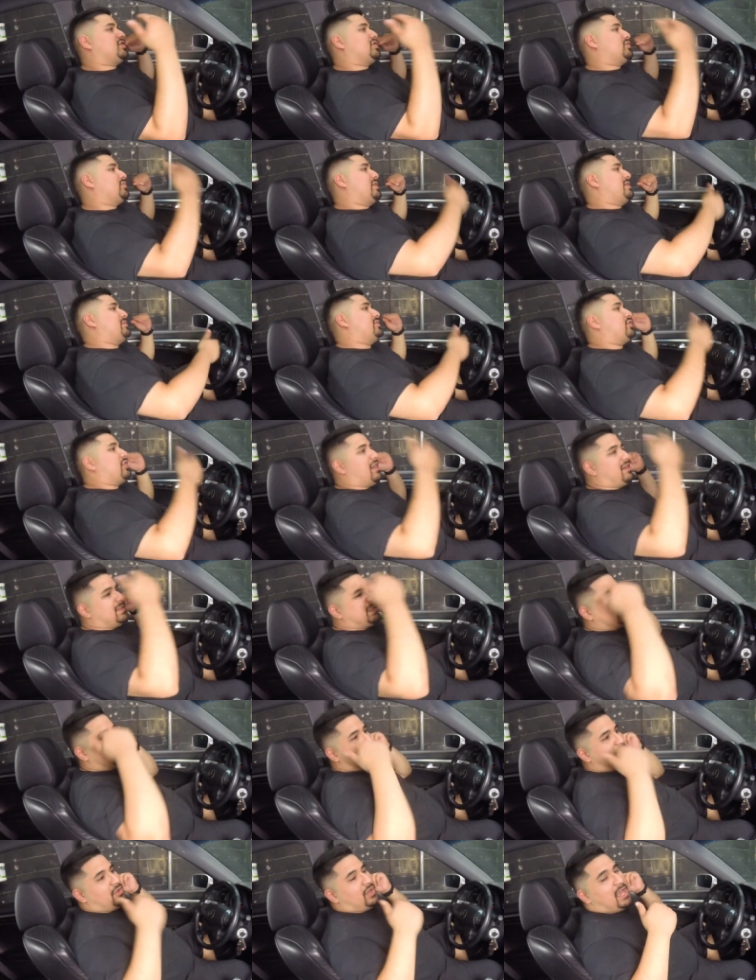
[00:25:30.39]
So maybe you're
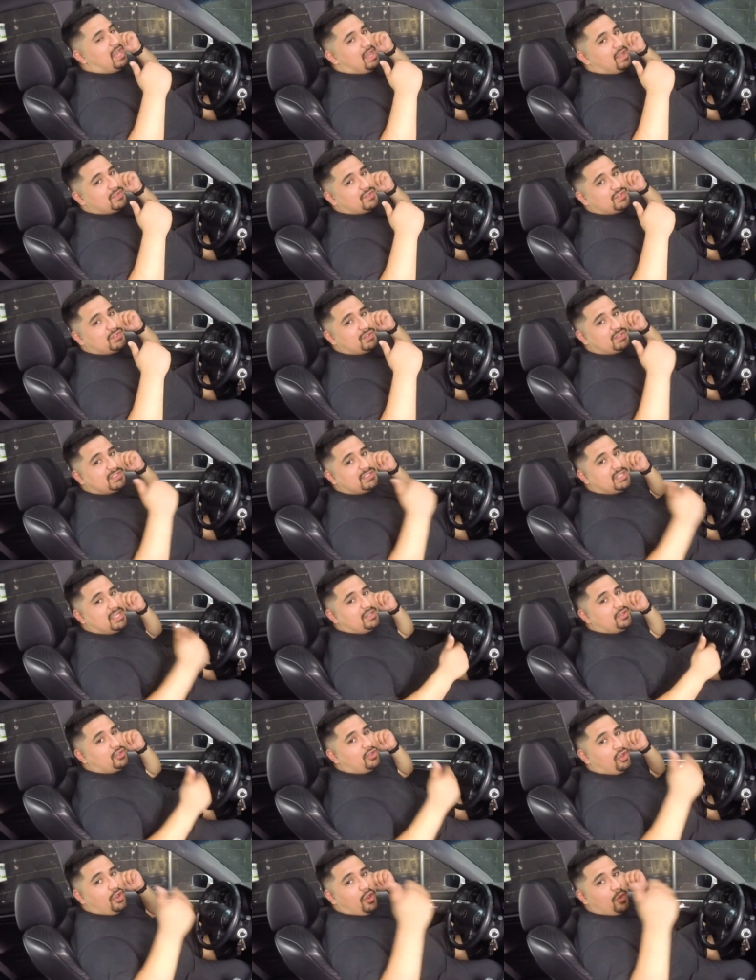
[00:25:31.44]
outside your house, you're
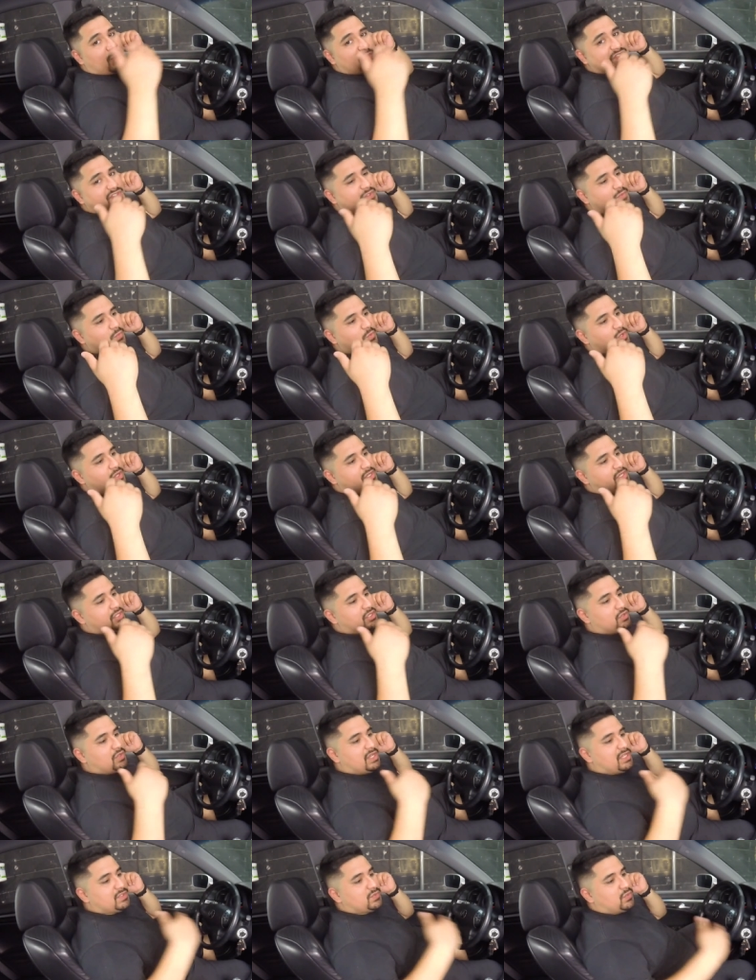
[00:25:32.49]
inside your car with someone,
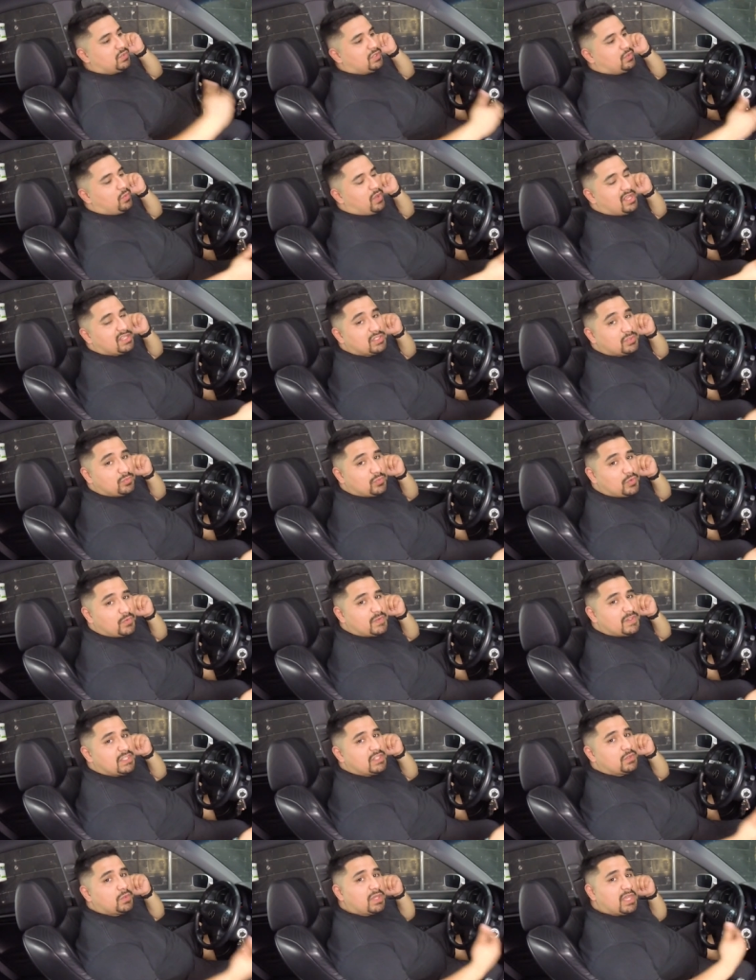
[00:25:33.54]
and you guys want to watch a
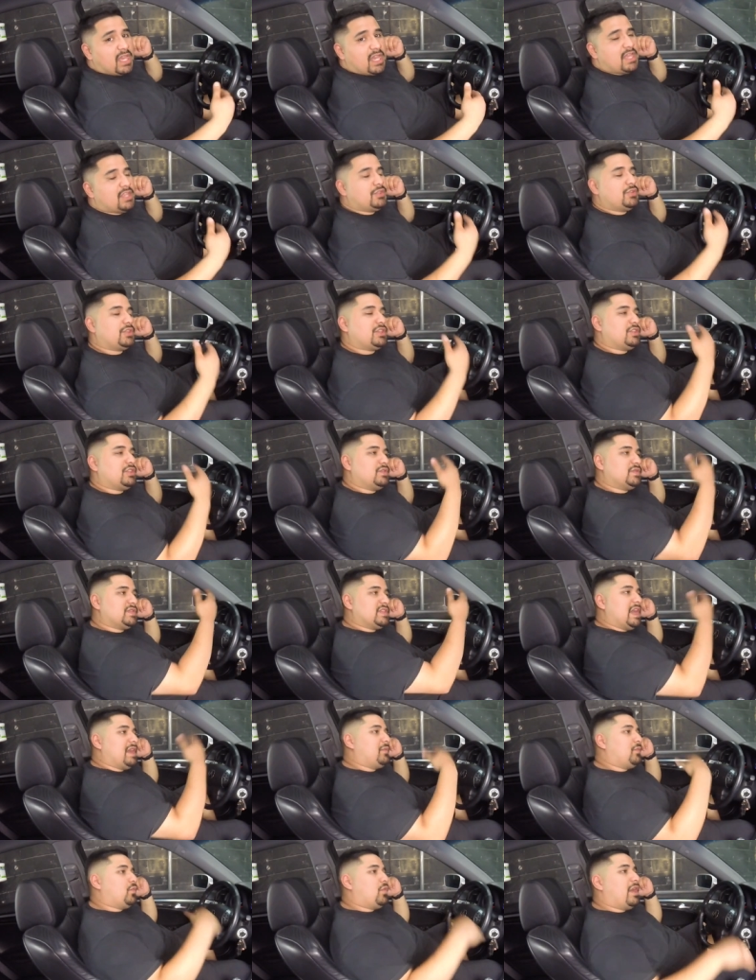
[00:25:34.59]
movie, you can. You can use
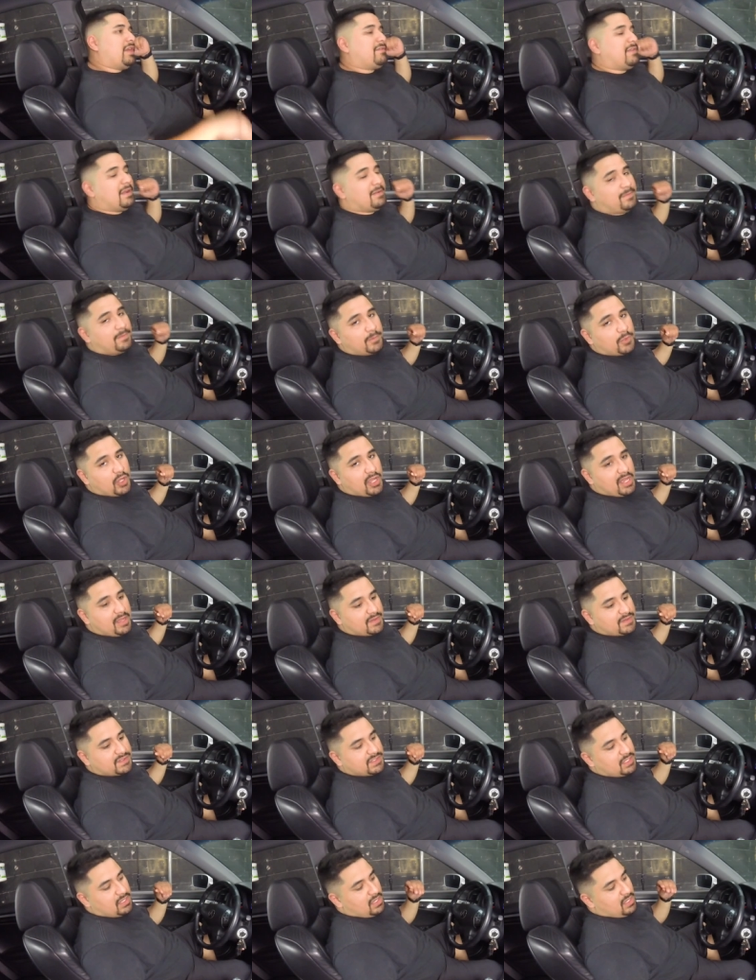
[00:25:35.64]
that Wi-Fi from your
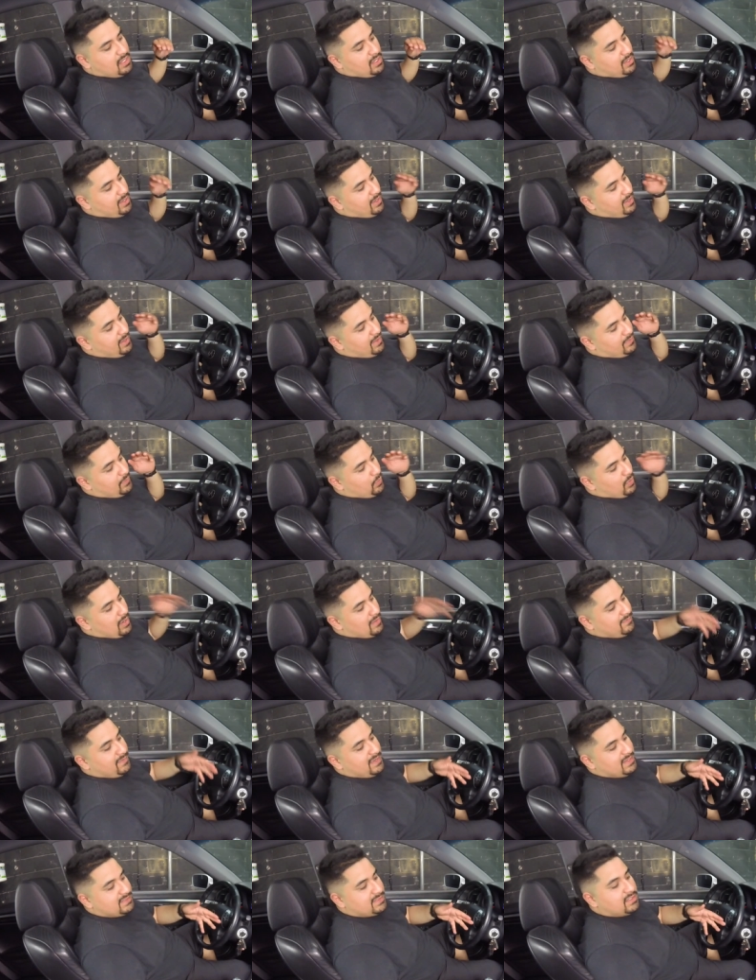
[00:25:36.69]
house. Uh, the
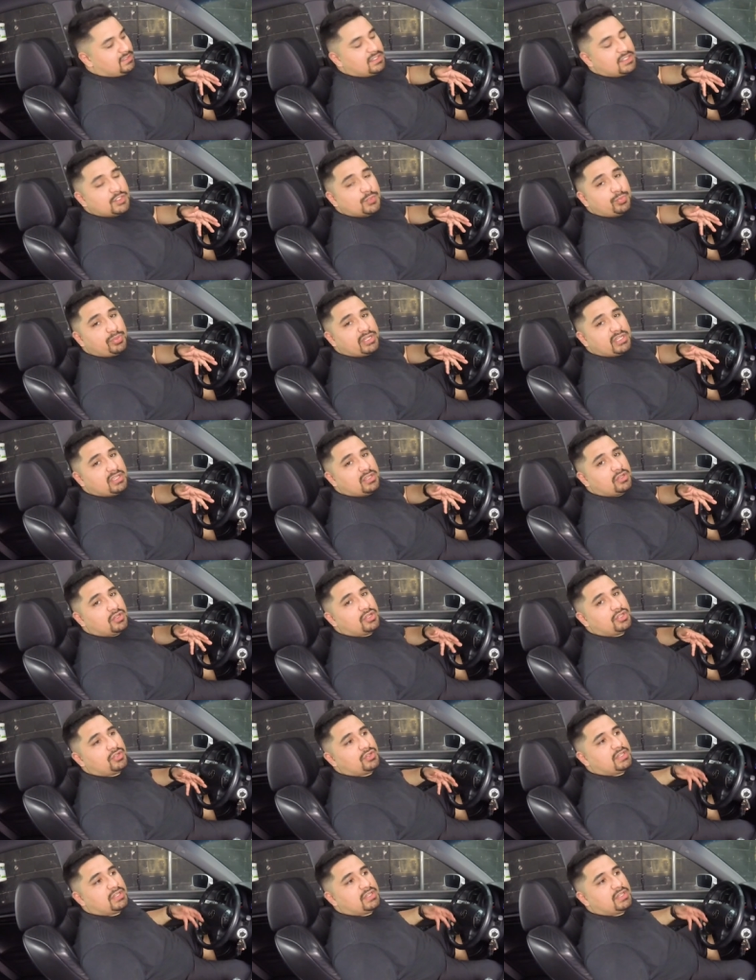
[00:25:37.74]
Wi-Fi antenna is pretty good.